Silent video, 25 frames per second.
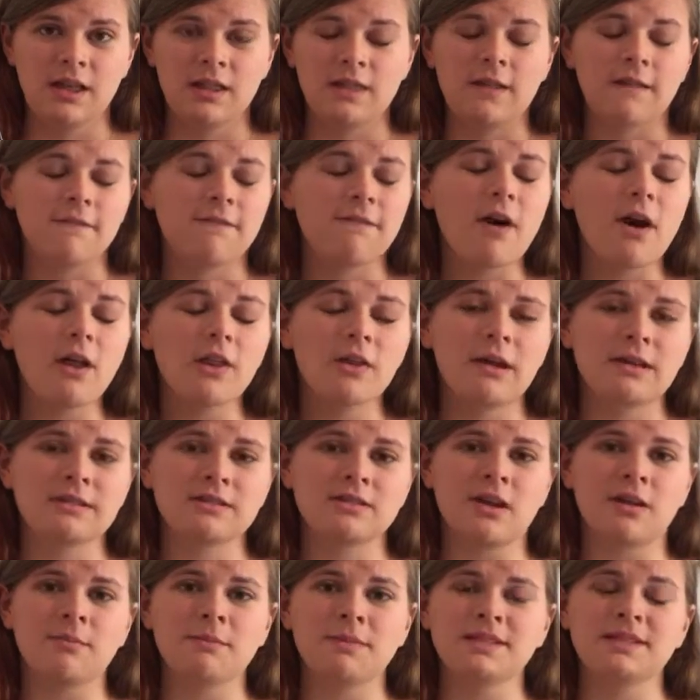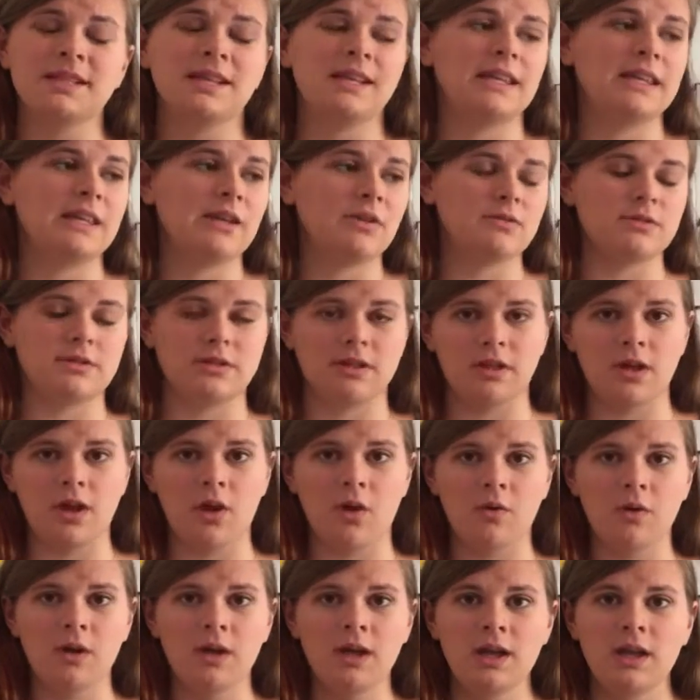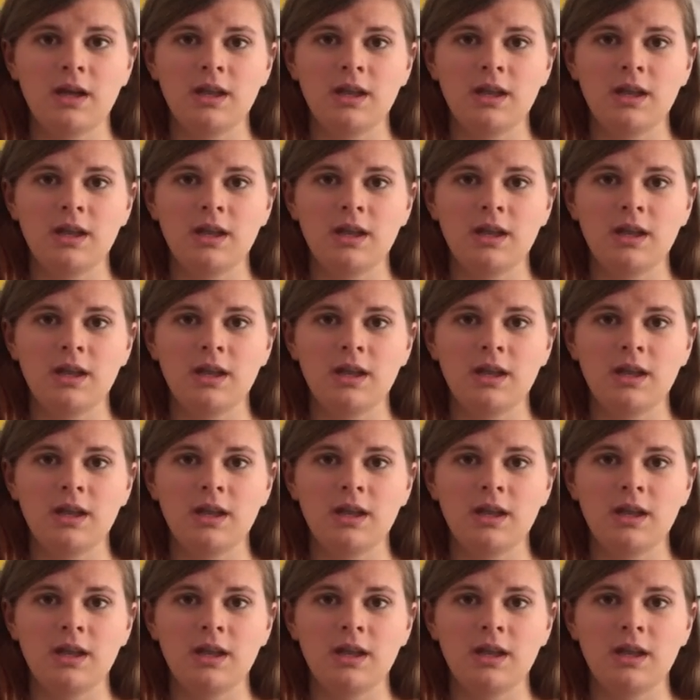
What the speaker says: The father has gone missing years ago.